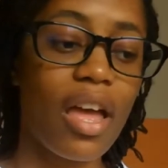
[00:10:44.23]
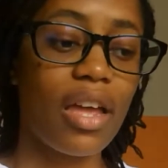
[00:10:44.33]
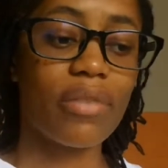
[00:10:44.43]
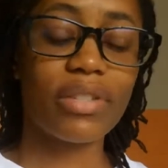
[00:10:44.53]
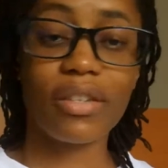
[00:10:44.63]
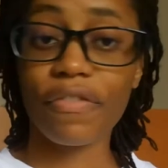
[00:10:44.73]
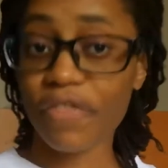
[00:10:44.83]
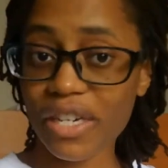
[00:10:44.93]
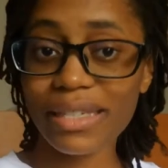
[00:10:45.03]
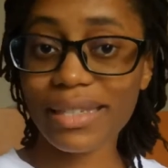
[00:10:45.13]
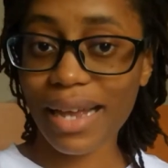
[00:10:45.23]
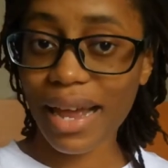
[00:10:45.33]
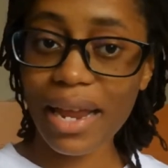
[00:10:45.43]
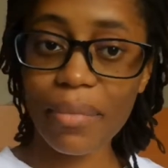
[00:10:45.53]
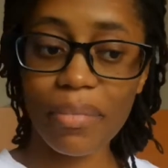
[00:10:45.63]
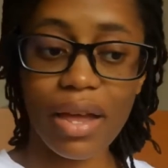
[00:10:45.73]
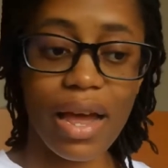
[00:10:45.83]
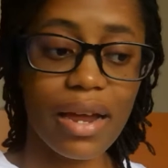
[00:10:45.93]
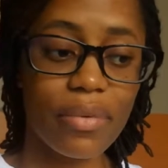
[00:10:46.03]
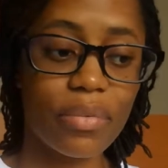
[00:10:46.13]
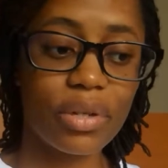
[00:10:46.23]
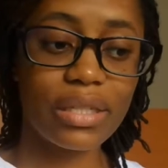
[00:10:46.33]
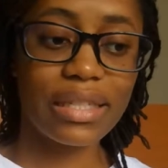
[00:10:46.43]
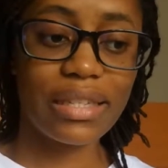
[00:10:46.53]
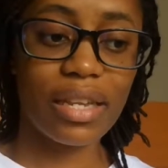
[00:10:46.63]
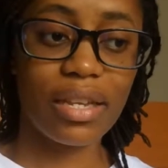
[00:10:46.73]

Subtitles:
It was the first time I was